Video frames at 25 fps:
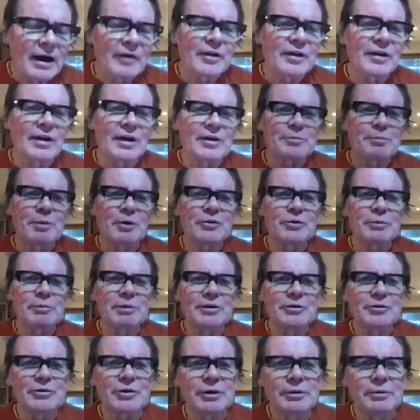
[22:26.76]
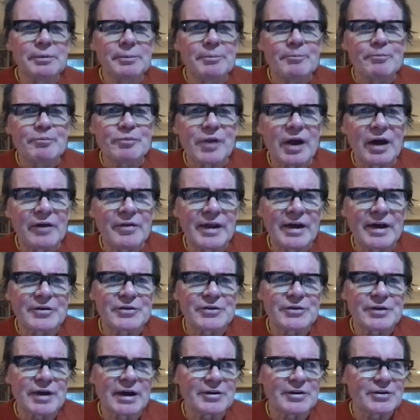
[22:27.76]
I think that's possibly true, and
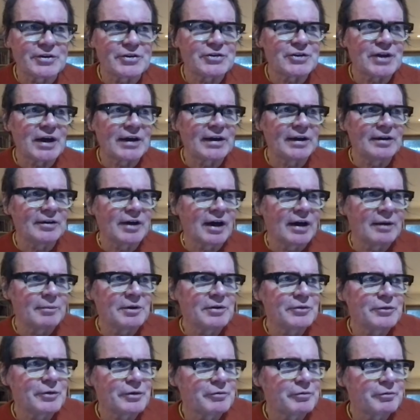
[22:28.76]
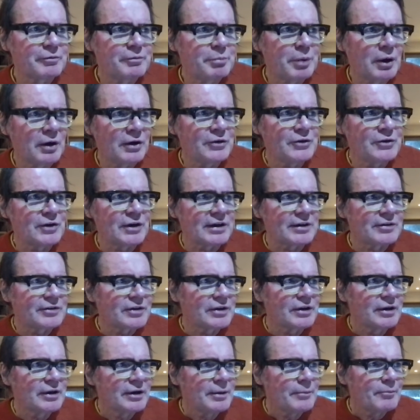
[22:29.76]
that's a sad indictment of politics.
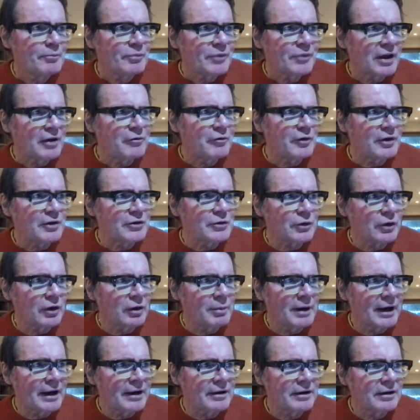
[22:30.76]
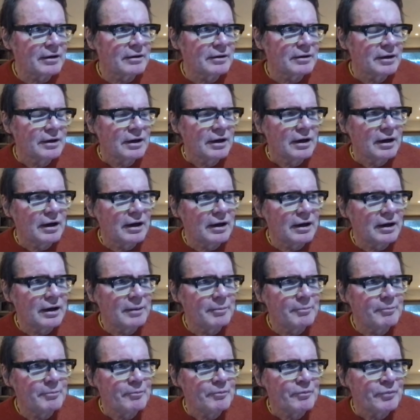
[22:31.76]
If it's all about,
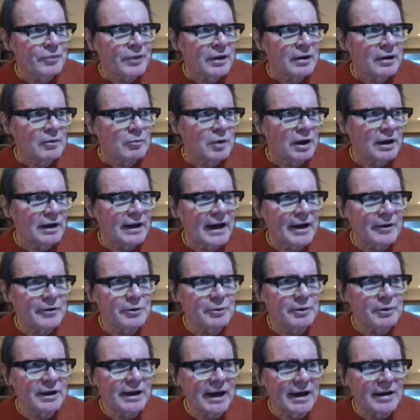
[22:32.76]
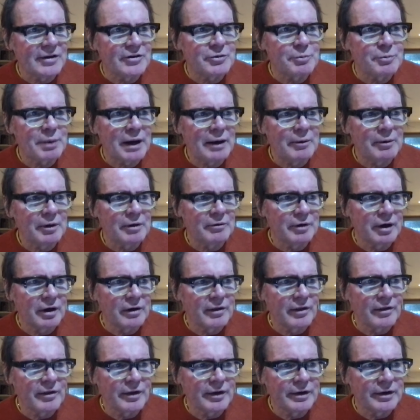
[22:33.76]
how do we get into power,
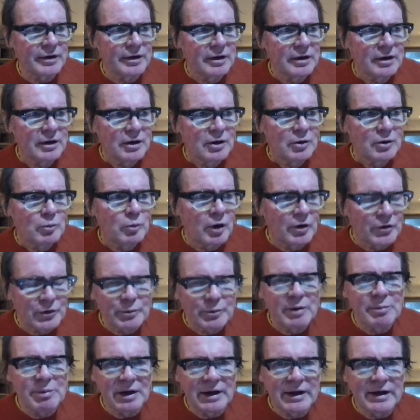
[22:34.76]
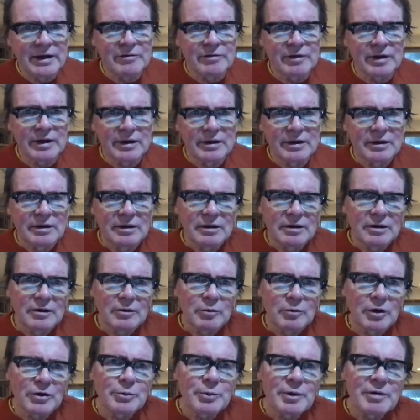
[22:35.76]
rather than what do we believe in,
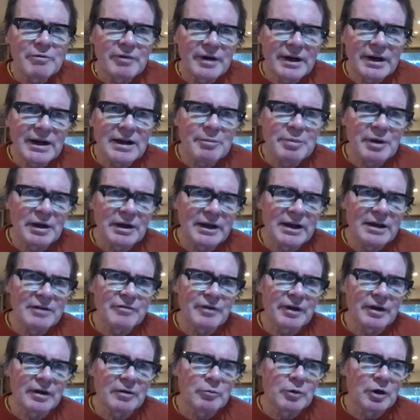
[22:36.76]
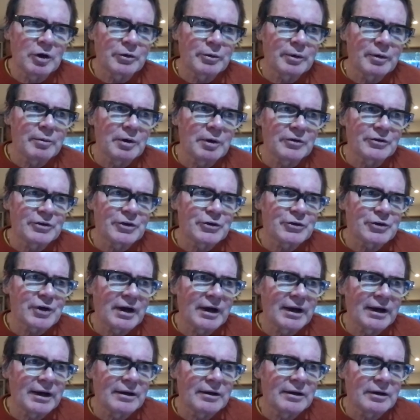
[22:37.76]
what do we really believe in, and what do we want to
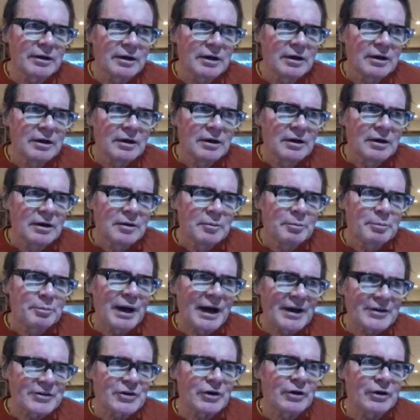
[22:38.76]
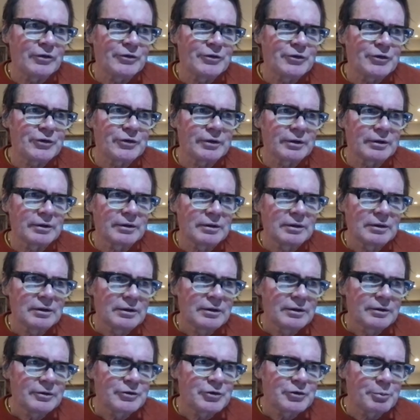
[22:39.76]
try and pass on to
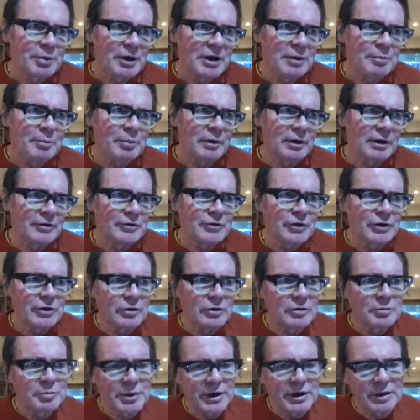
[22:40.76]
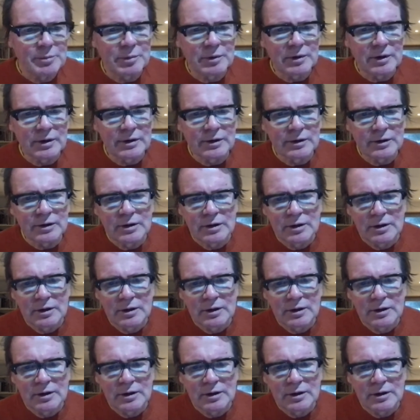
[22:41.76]
people and to young people, and